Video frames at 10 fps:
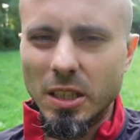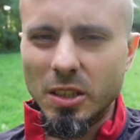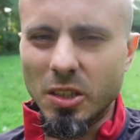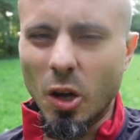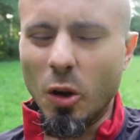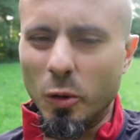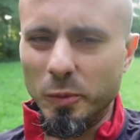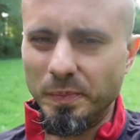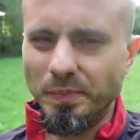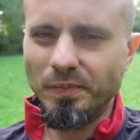So,
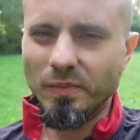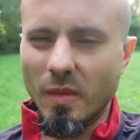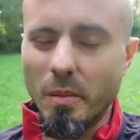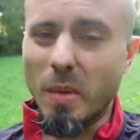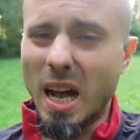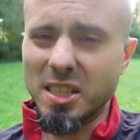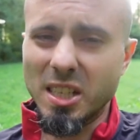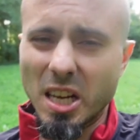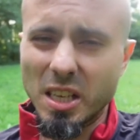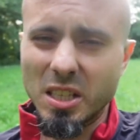
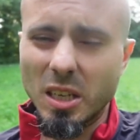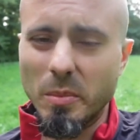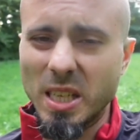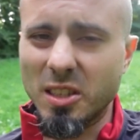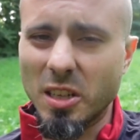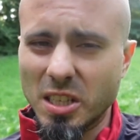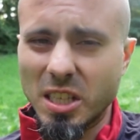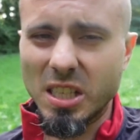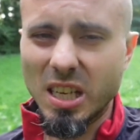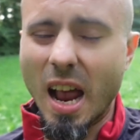masters and
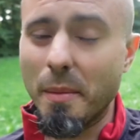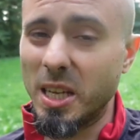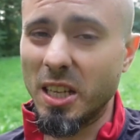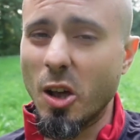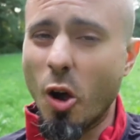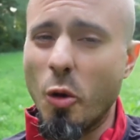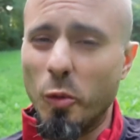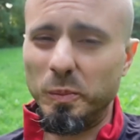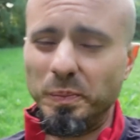mistresses come and go.